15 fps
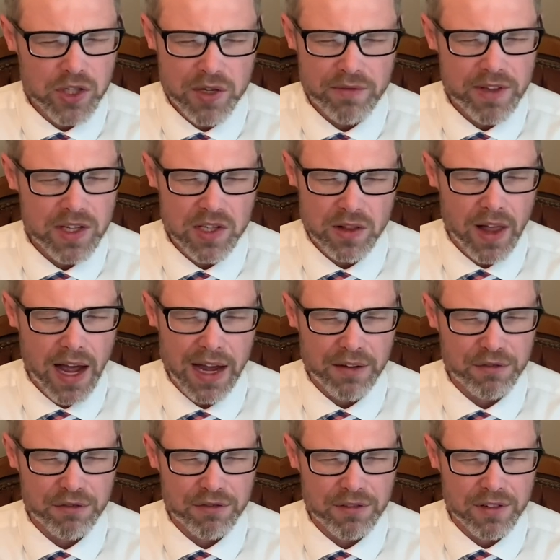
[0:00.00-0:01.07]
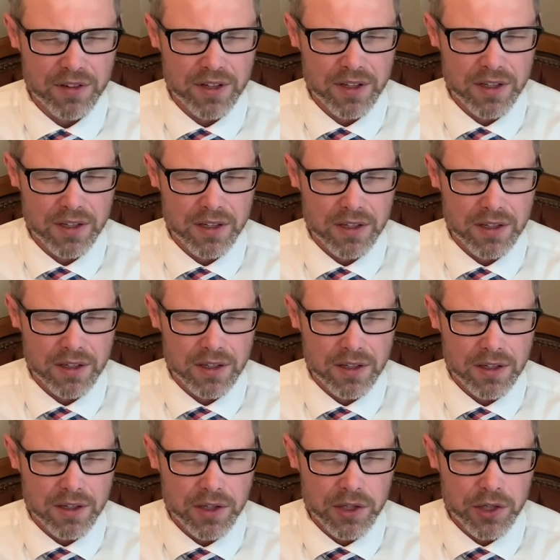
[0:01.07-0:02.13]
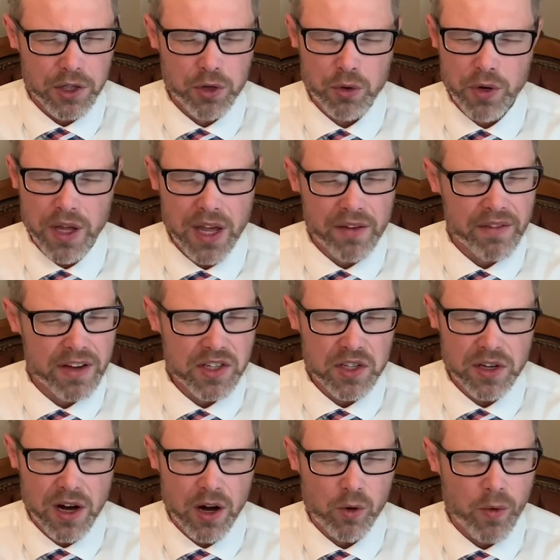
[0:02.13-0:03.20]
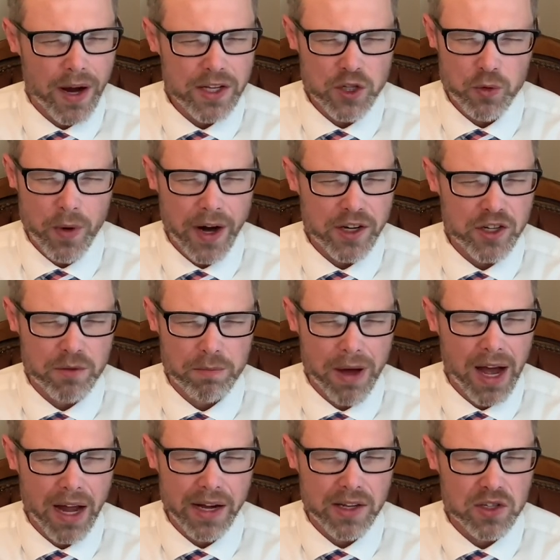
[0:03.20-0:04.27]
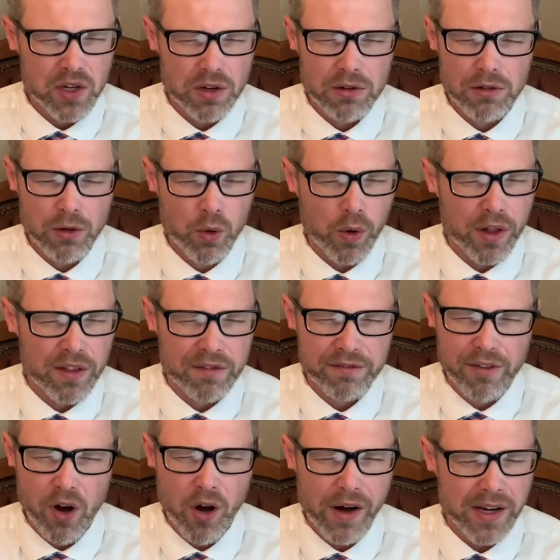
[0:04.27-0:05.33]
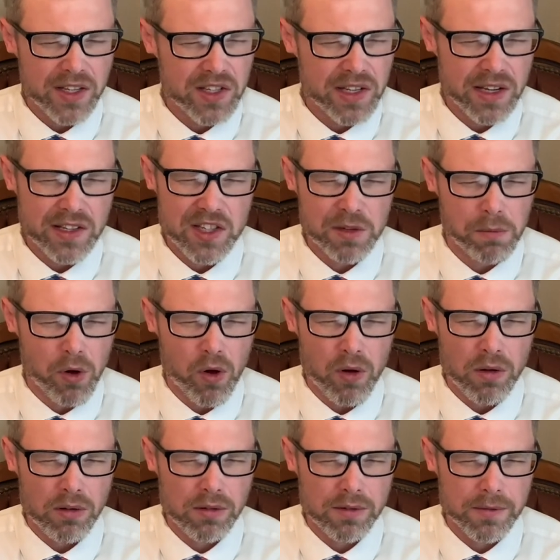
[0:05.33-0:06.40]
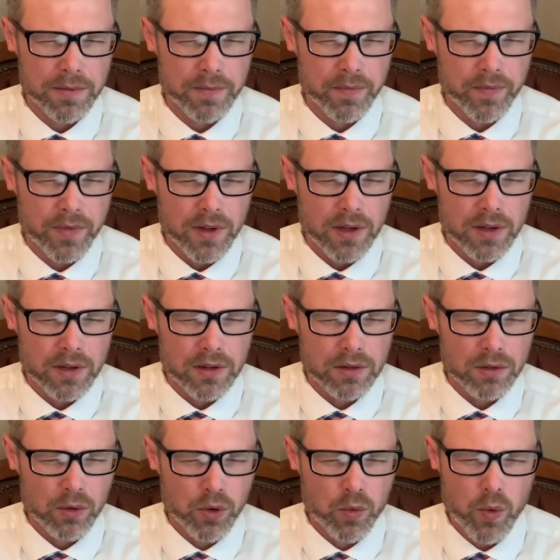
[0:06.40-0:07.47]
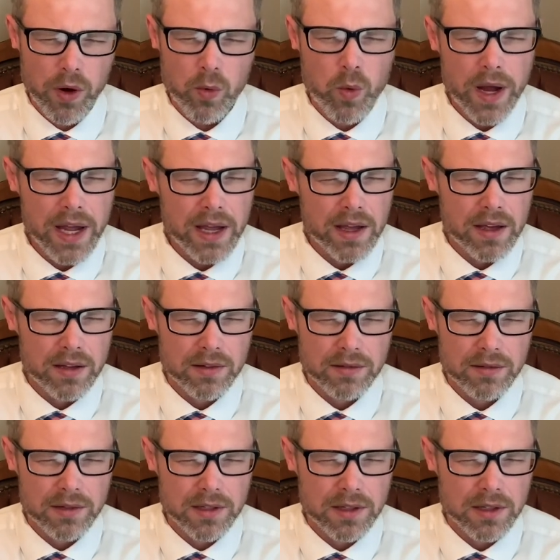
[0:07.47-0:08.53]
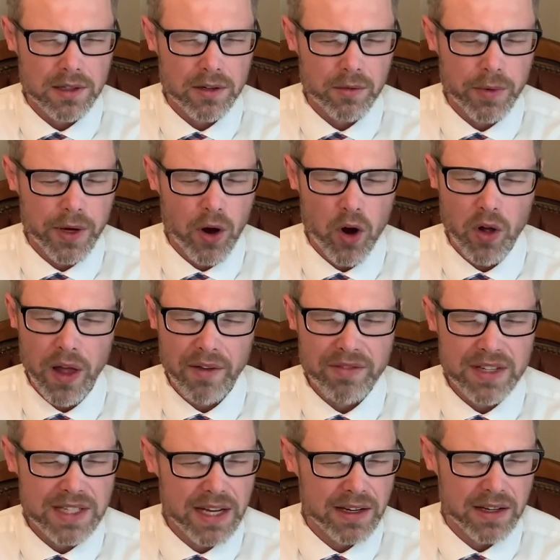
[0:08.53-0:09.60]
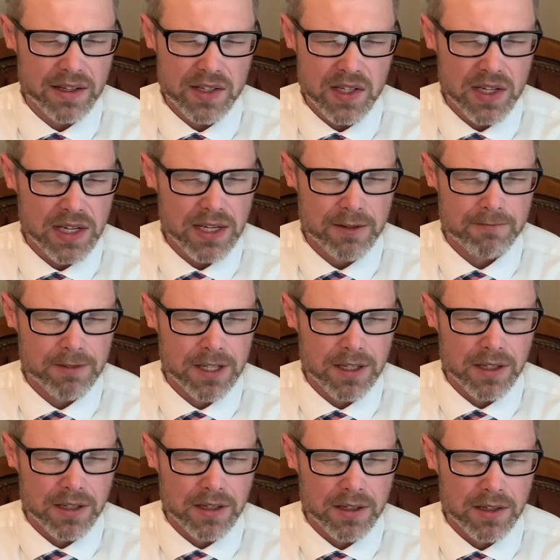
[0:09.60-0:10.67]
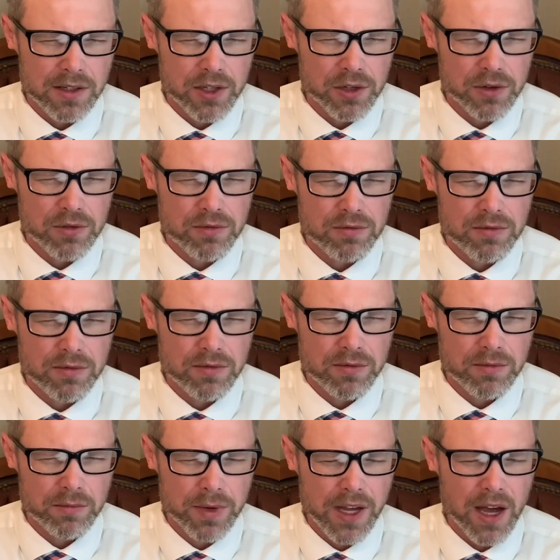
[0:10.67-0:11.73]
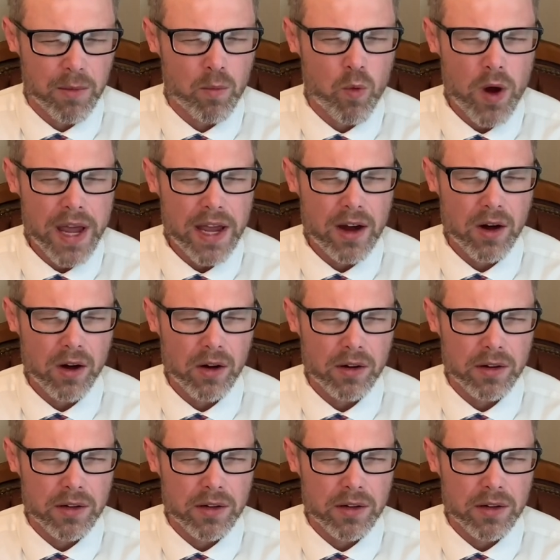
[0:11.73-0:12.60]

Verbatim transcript: of this life, you'll give us in our resurrection bodies a glory that far exceeds them all. Lord, we're weak. We all have the tendency to become weaker